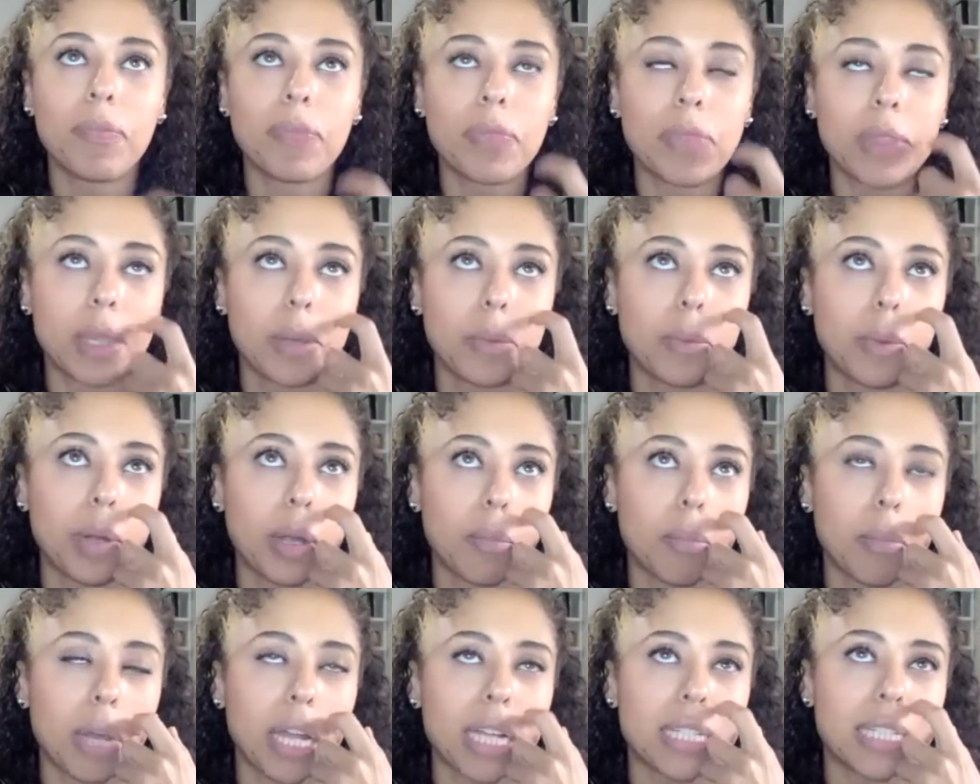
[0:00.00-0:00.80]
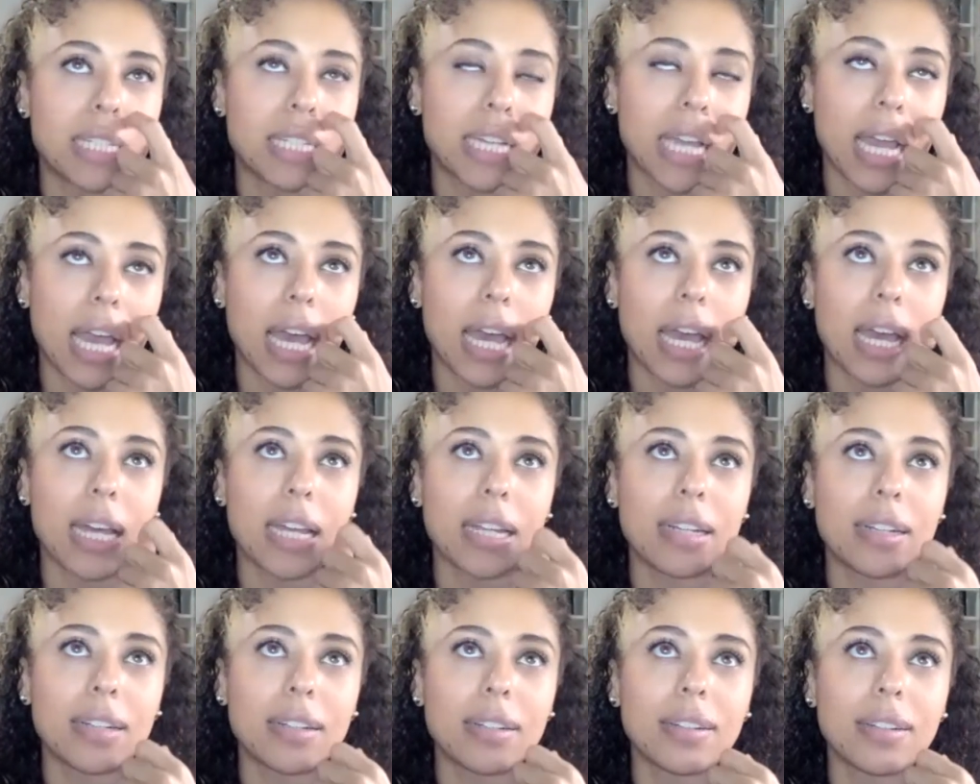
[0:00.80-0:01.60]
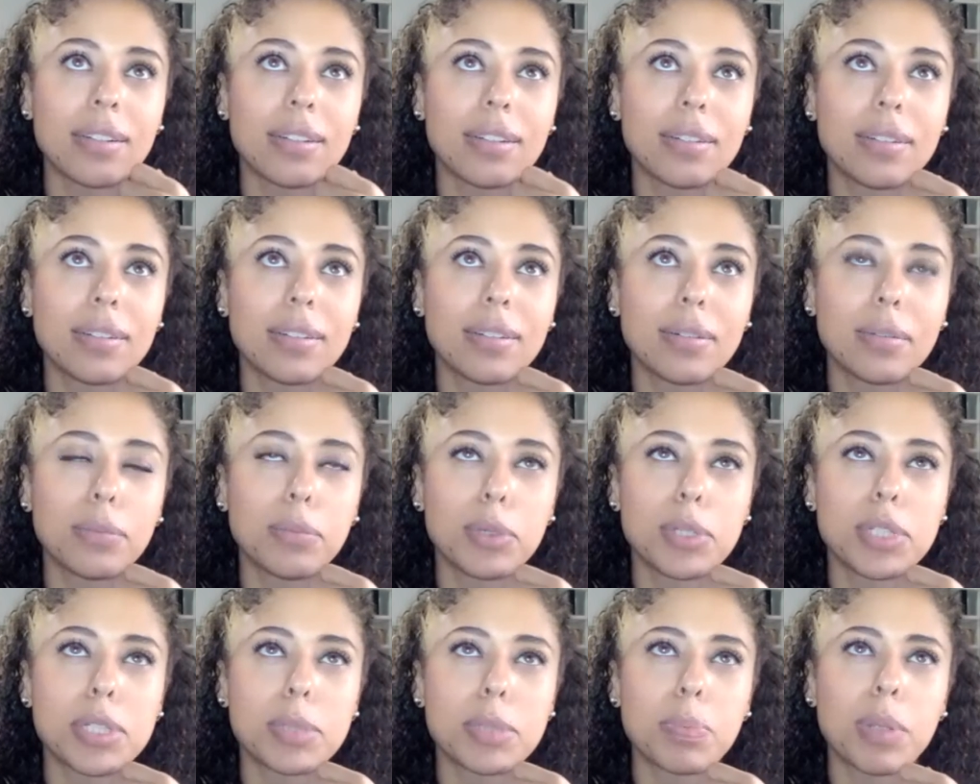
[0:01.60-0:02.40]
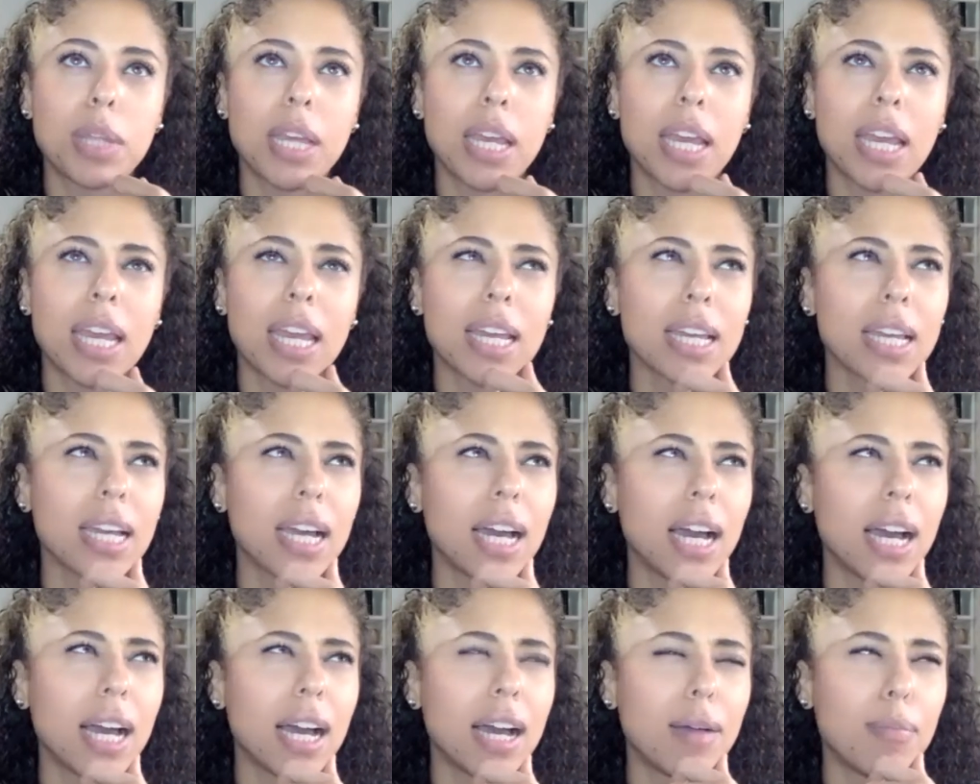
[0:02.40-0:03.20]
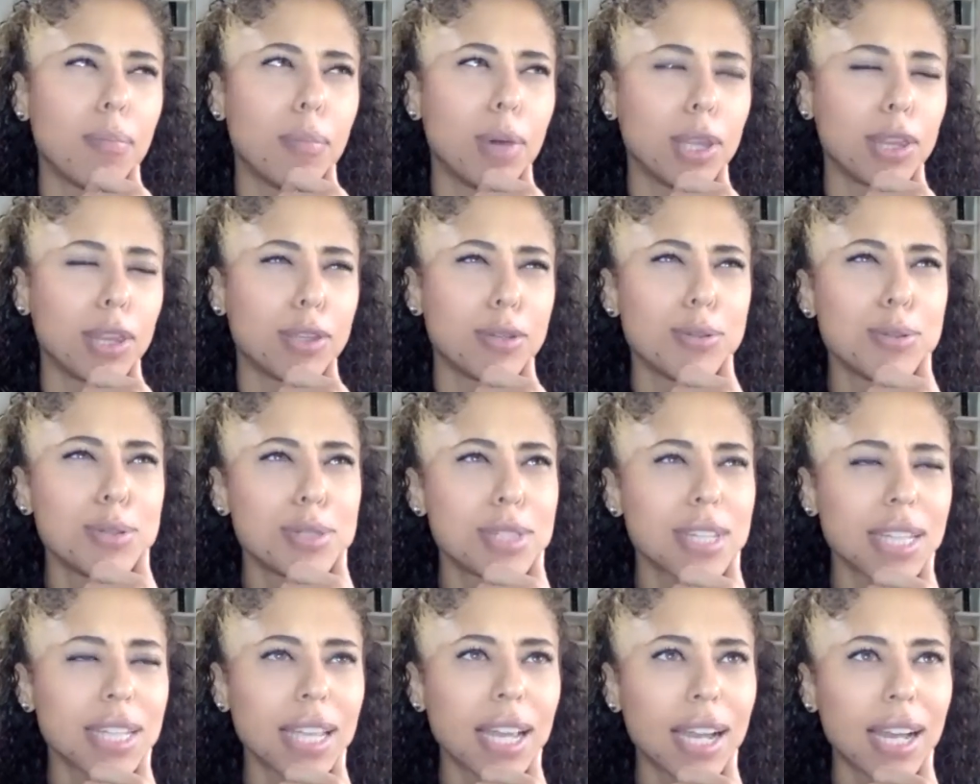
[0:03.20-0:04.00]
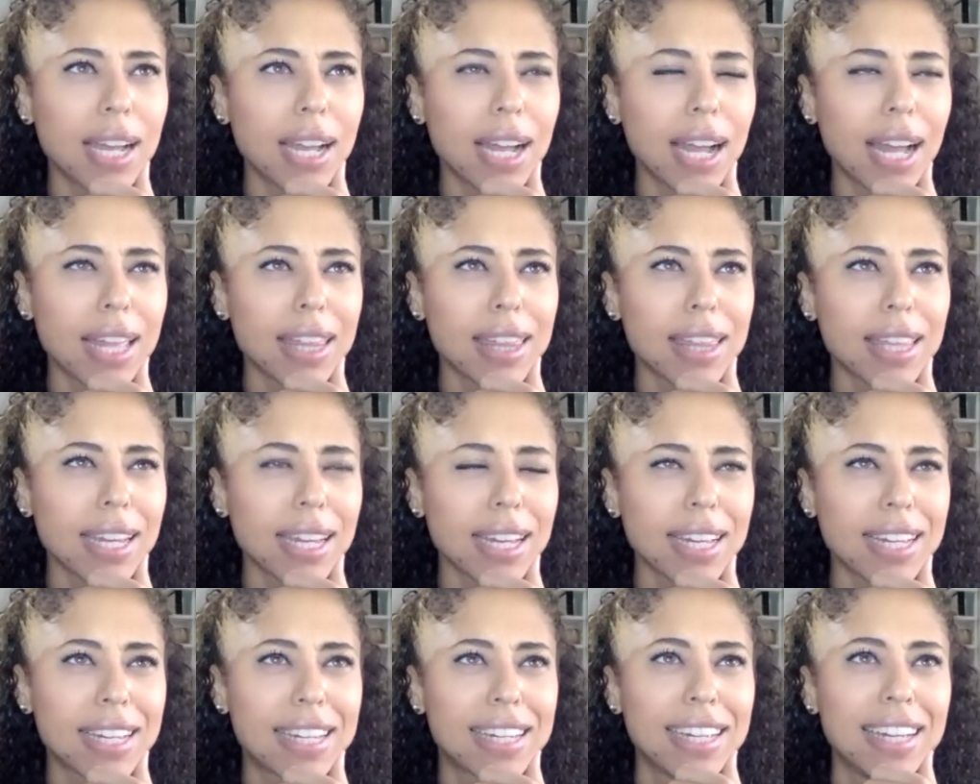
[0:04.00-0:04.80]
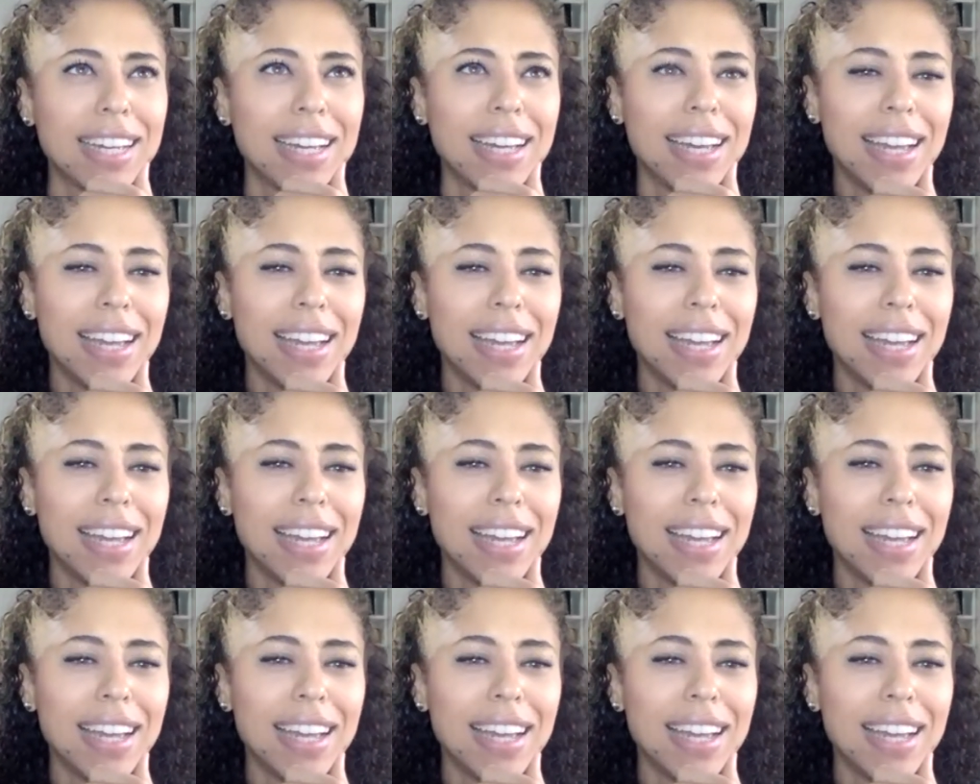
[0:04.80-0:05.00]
where my dad was playing Methuselah, I think,